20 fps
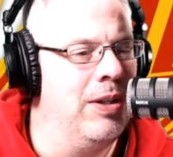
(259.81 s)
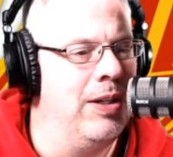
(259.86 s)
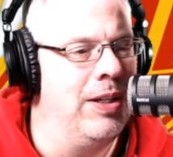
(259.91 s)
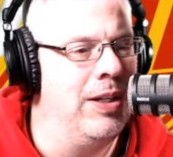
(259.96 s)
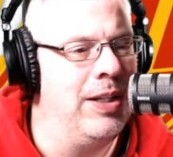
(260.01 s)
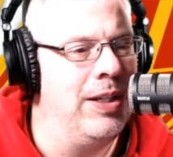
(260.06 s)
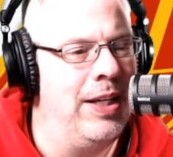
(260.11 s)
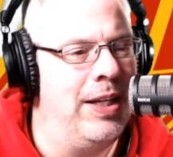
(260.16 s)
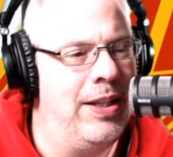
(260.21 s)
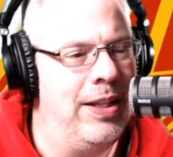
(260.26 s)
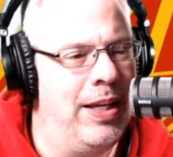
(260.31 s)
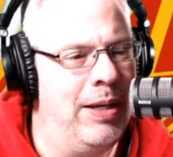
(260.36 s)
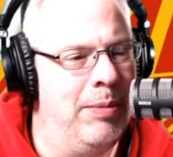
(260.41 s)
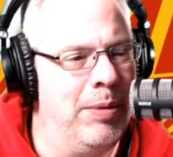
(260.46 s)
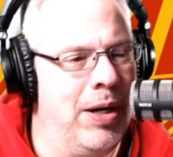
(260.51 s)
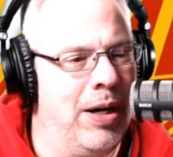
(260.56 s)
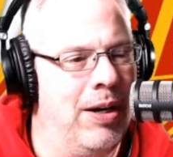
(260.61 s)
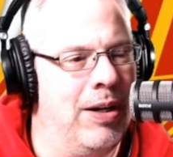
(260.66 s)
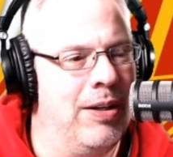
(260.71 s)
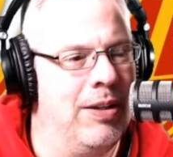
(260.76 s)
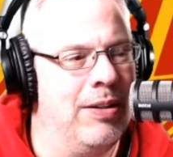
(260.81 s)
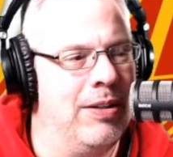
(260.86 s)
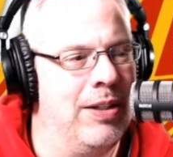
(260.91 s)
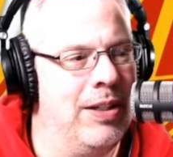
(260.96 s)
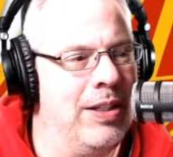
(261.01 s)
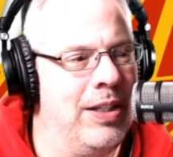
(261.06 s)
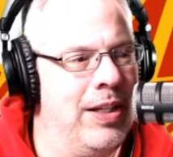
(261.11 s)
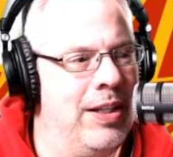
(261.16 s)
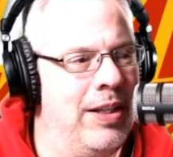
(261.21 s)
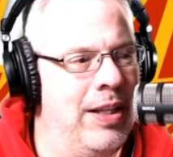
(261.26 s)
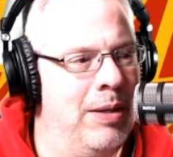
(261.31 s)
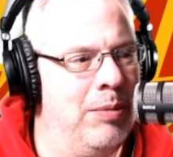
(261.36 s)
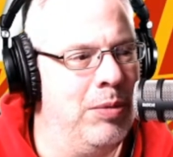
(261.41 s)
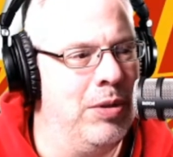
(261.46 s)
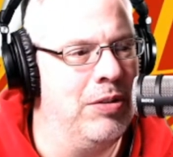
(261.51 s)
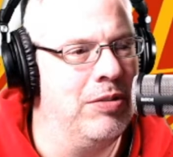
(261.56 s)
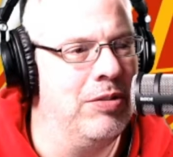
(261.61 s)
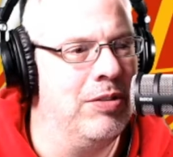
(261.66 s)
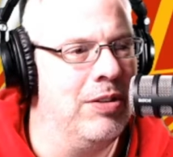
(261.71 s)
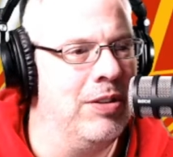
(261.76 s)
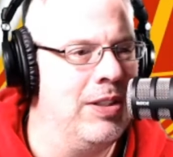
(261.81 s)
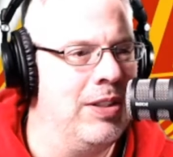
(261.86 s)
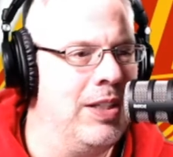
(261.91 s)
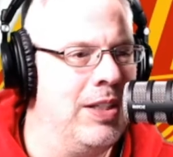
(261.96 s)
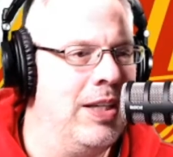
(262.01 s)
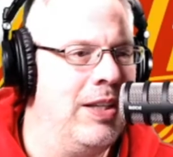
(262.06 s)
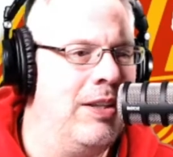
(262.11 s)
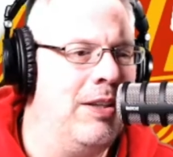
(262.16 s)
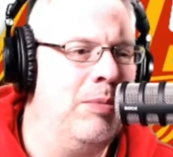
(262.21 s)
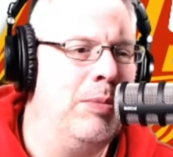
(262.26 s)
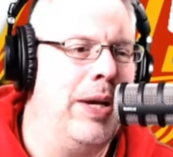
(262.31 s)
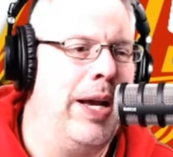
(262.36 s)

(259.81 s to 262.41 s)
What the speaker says: and get them on and get them listening and get them